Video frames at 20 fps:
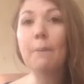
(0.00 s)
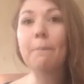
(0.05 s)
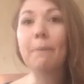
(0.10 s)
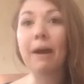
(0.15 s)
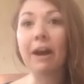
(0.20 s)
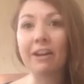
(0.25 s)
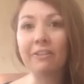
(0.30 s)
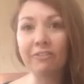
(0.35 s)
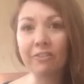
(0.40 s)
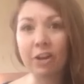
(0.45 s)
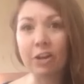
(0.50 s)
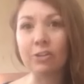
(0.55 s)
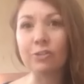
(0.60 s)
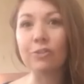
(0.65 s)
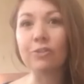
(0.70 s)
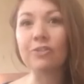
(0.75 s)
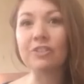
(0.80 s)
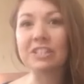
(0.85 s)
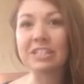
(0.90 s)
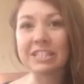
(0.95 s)
But I
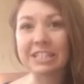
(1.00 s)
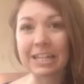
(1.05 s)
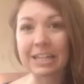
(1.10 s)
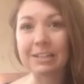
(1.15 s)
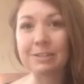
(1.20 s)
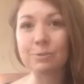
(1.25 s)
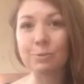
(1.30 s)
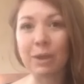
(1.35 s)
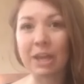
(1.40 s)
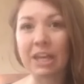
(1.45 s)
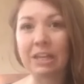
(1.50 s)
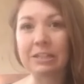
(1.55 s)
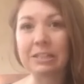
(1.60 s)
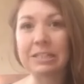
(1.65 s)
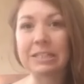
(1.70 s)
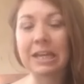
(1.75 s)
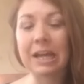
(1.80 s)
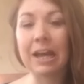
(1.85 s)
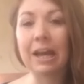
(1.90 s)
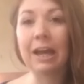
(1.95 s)
phoned for 6 weeks
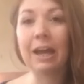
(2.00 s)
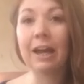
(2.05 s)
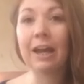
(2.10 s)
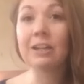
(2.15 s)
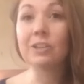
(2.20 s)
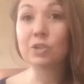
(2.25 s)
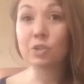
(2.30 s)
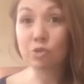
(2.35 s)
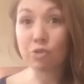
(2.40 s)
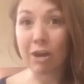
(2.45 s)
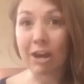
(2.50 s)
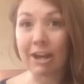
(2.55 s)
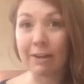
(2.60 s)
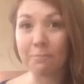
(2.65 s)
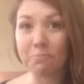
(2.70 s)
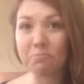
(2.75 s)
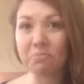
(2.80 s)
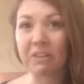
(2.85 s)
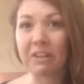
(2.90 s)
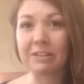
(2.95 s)

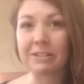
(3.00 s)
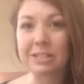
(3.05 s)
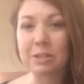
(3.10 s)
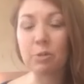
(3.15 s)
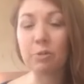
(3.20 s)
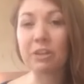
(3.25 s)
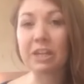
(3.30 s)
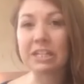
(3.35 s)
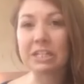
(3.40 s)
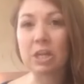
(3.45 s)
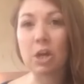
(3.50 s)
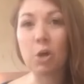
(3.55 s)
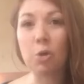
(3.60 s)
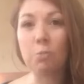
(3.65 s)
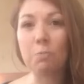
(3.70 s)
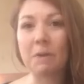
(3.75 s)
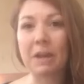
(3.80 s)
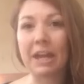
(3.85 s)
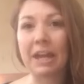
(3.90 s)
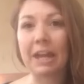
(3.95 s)
straight until they
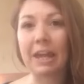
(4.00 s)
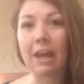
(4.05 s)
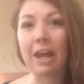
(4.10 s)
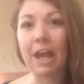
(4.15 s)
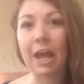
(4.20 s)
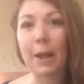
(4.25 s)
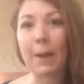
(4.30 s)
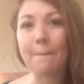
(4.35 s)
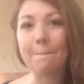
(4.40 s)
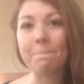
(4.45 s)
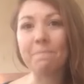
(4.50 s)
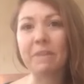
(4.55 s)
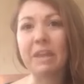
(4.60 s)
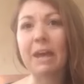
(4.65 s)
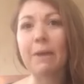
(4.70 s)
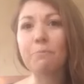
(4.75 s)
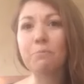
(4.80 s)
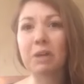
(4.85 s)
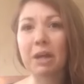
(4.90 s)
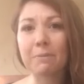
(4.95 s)
told me,
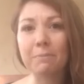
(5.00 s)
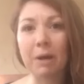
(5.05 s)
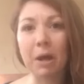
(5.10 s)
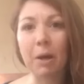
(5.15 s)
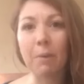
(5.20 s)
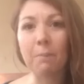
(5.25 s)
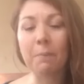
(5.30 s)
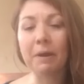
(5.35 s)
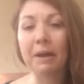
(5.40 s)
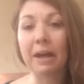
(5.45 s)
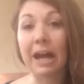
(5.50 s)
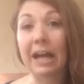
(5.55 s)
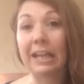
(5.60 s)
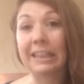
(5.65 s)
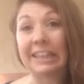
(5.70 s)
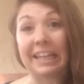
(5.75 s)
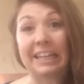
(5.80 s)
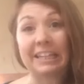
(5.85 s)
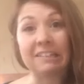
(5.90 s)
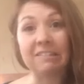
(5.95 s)
yep, come up.
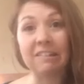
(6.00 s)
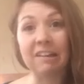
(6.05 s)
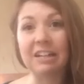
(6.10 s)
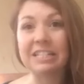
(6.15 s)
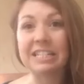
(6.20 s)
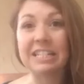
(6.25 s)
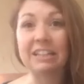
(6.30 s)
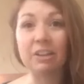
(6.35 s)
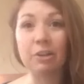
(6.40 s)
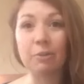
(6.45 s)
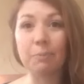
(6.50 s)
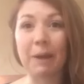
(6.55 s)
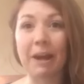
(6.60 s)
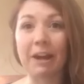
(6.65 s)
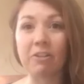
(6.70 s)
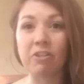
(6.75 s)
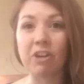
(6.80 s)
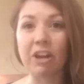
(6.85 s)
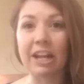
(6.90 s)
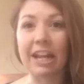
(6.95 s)
And then I didn't look
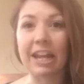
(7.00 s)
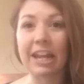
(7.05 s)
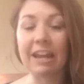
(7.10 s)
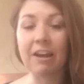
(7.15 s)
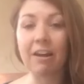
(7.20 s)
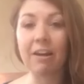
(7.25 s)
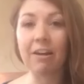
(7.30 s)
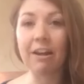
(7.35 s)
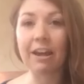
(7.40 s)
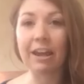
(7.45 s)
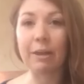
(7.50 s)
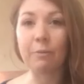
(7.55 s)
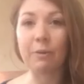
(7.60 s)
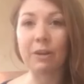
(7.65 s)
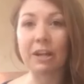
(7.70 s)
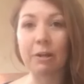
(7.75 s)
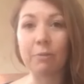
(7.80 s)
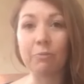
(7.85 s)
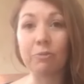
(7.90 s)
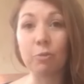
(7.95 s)
back really. I
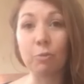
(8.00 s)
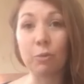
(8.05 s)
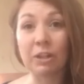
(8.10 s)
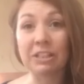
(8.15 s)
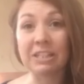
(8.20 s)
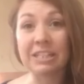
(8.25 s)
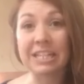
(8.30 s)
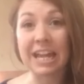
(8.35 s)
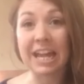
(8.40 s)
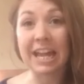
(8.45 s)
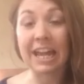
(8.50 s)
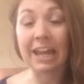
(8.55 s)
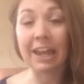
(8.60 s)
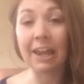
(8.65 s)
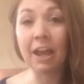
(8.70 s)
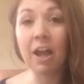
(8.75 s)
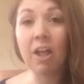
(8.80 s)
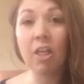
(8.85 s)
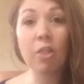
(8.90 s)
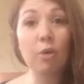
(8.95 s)
went up for one
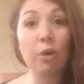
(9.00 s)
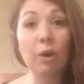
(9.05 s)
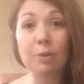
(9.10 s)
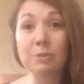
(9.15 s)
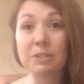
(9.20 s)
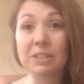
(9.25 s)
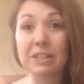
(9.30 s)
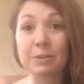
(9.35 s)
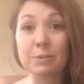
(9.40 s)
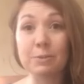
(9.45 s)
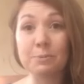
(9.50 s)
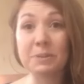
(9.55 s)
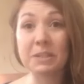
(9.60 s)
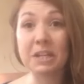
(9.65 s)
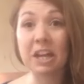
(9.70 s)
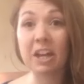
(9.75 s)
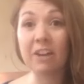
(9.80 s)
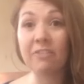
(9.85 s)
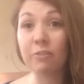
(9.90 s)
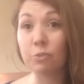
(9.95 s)
day, thought I was going to
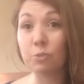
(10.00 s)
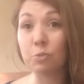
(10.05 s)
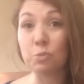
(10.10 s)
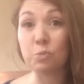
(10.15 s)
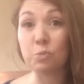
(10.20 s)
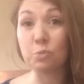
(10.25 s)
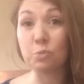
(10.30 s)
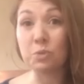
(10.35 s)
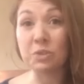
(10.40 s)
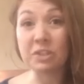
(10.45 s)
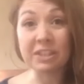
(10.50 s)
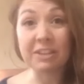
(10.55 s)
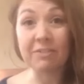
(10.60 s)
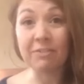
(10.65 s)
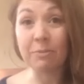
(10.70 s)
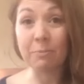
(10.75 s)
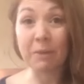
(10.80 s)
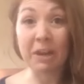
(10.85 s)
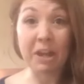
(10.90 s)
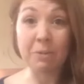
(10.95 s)
observe, was
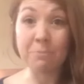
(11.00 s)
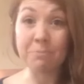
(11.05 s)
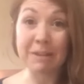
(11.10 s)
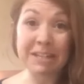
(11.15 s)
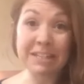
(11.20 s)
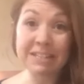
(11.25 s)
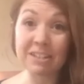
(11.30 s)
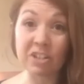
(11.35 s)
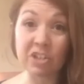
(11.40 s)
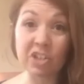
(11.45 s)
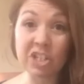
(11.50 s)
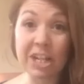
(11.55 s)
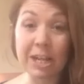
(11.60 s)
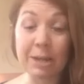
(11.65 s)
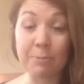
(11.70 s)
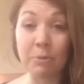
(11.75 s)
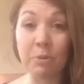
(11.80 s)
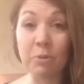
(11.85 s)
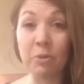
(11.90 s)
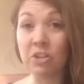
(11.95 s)
given my own massage
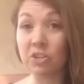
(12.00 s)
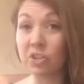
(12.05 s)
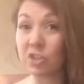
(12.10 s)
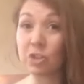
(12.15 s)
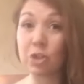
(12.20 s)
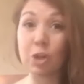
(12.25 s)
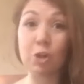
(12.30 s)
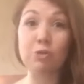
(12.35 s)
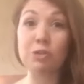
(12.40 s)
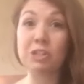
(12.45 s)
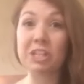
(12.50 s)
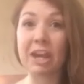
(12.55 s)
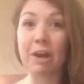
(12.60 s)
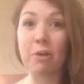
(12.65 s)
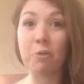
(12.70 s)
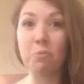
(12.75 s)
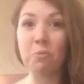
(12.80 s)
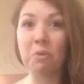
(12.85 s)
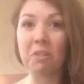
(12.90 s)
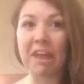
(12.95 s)
table and just told to
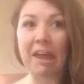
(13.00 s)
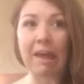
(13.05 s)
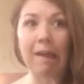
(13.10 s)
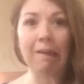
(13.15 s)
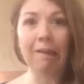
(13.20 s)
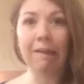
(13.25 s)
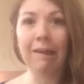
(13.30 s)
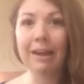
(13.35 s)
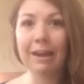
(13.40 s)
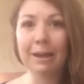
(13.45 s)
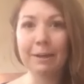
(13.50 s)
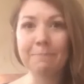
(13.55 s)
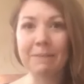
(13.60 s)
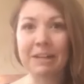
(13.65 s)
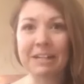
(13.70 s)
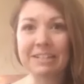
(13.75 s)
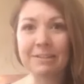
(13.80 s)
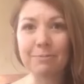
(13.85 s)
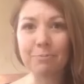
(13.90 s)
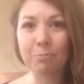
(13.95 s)
get on with it.
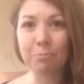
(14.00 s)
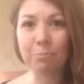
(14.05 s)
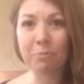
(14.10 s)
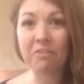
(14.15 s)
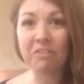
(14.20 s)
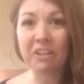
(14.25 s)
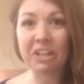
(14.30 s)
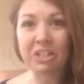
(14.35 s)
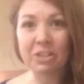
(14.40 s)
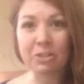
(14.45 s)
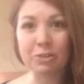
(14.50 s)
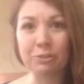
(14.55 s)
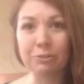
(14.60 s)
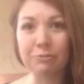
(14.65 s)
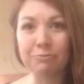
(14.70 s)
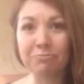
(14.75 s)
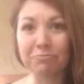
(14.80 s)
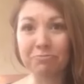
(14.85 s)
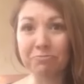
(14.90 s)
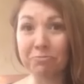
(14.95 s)
Massive
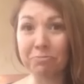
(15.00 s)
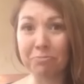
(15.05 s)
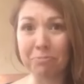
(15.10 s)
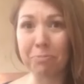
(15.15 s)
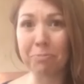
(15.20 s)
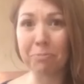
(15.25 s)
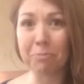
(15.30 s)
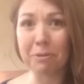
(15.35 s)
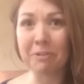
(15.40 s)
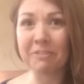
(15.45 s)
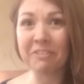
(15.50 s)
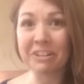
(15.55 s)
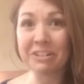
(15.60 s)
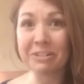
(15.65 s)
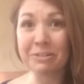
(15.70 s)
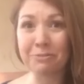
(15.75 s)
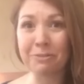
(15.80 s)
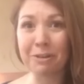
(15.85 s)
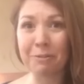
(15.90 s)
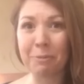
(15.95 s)
professional
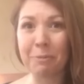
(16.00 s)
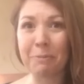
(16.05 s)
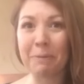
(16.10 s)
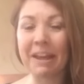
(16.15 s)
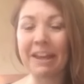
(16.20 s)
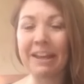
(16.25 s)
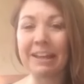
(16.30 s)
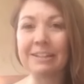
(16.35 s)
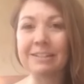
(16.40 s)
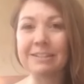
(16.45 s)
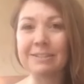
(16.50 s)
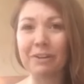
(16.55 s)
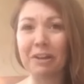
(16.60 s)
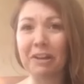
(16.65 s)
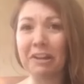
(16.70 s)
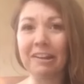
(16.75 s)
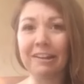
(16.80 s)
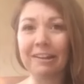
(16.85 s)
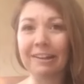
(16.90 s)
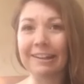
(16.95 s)
rugby players
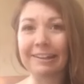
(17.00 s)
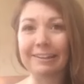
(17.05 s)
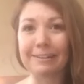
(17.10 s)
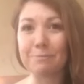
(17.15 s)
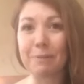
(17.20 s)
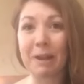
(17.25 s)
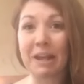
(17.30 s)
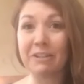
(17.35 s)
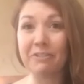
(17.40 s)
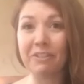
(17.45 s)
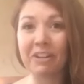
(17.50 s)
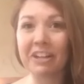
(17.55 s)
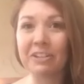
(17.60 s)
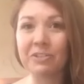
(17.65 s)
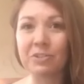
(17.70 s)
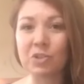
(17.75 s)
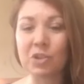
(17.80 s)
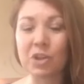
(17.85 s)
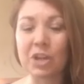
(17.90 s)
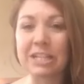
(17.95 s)
that played for
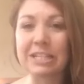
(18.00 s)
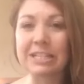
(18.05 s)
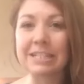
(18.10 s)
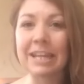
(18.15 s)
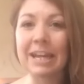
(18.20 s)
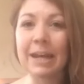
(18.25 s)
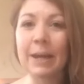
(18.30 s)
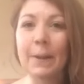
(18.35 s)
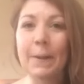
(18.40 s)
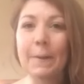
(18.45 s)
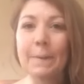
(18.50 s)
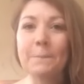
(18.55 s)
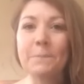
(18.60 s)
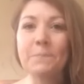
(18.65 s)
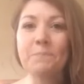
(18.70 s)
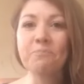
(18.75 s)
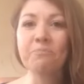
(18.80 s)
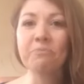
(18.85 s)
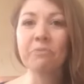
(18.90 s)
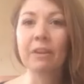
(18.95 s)
countries.
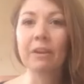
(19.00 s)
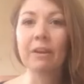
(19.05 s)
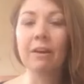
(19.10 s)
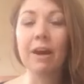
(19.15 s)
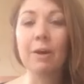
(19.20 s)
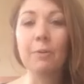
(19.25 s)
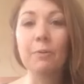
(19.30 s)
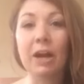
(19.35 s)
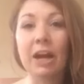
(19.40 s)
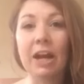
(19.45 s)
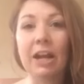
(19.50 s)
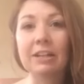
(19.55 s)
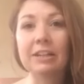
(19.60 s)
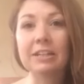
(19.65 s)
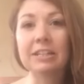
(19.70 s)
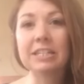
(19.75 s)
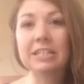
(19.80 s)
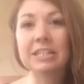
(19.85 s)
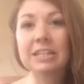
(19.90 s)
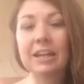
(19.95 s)
I
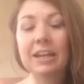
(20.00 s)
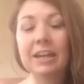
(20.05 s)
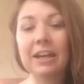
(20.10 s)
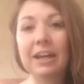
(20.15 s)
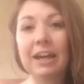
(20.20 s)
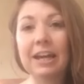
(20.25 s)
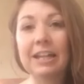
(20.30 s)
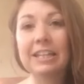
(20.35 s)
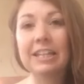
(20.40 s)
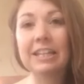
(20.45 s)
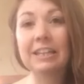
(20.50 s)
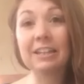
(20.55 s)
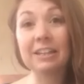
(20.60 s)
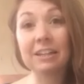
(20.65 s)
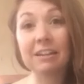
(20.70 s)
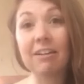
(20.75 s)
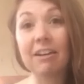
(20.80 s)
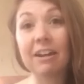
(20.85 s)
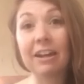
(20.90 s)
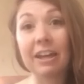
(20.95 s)
worked, and then the
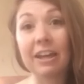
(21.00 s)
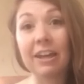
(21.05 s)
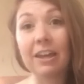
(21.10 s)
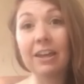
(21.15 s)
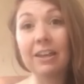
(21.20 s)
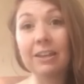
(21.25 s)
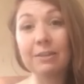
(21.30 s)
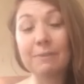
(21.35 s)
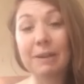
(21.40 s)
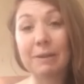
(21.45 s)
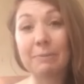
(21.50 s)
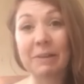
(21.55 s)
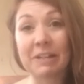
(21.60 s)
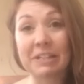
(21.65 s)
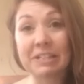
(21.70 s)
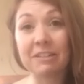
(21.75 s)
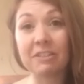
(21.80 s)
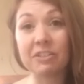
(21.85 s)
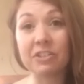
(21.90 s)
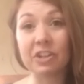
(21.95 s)
main
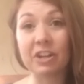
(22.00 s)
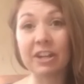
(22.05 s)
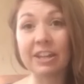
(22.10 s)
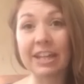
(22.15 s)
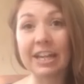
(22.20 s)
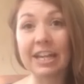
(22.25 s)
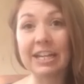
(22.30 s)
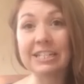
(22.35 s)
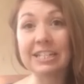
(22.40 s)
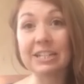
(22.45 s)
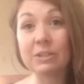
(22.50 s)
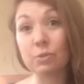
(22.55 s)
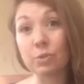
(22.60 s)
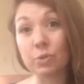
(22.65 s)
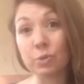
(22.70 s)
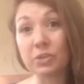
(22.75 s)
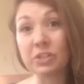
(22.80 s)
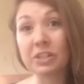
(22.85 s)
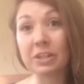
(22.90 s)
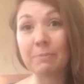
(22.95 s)
massage guy there said, oh,
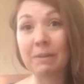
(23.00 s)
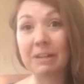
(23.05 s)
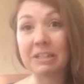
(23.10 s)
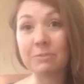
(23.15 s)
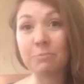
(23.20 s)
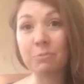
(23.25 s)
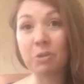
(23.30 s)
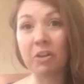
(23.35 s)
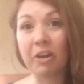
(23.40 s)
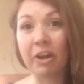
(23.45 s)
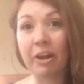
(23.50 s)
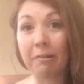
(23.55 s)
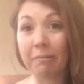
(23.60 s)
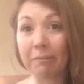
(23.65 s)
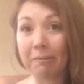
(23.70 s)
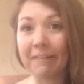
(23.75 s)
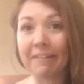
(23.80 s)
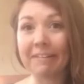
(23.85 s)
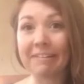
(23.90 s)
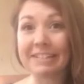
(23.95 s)
do you want to come back tomorrow?
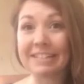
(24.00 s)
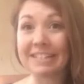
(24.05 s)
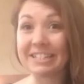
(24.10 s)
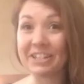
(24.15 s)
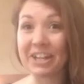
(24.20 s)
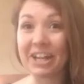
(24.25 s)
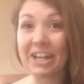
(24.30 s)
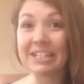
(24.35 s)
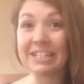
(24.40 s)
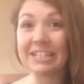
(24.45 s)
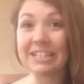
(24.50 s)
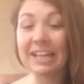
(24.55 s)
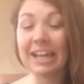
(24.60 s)
And I said yes.